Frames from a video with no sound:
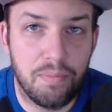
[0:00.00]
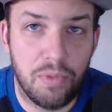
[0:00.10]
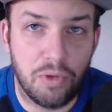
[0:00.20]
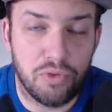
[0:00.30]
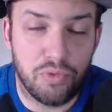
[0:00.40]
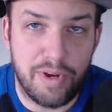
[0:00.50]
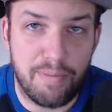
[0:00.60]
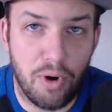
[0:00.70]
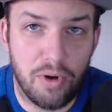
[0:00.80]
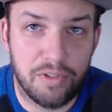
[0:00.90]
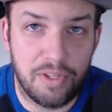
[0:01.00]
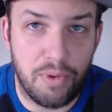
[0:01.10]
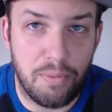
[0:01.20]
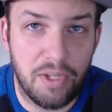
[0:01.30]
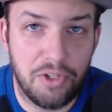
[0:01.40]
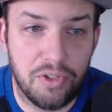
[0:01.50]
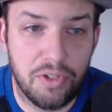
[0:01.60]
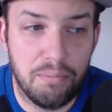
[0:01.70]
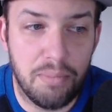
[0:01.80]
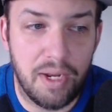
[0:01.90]
those three bars that we
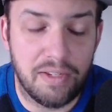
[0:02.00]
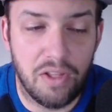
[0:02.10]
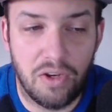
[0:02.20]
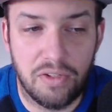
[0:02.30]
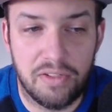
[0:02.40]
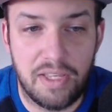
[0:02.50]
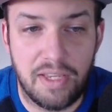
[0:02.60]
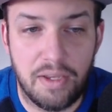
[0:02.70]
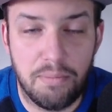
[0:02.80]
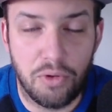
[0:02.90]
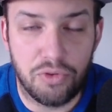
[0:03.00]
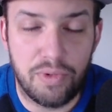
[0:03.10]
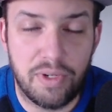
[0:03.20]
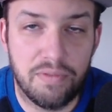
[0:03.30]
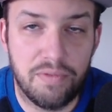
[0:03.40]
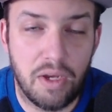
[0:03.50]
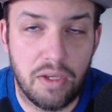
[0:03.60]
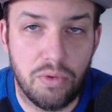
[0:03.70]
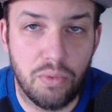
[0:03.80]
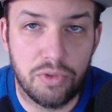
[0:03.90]
mentioned, but as long as the most recent
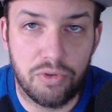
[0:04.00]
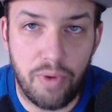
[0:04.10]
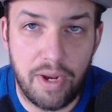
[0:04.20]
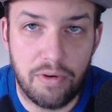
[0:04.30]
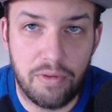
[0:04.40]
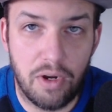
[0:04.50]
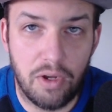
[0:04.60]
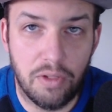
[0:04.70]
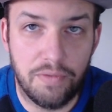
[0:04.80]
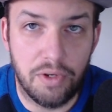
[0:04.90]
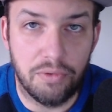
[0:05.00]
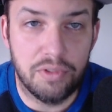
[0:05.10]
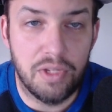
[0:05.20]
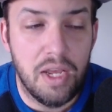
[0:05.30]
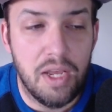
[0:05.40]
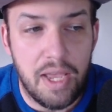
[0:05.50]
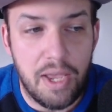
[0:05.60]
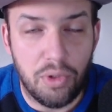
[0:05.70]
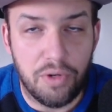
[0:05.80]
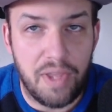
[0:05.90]
value was greater than all of those,
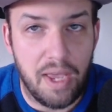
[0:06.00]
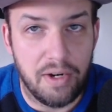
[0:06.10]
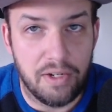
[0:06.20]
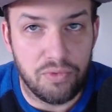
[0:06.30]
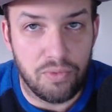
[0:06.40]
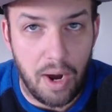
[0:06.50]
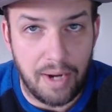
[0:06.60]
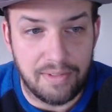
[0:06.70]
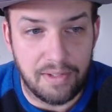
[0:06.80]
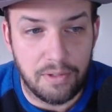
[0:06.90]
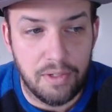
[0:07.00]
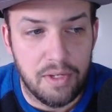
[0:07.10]
it would have counted as rising.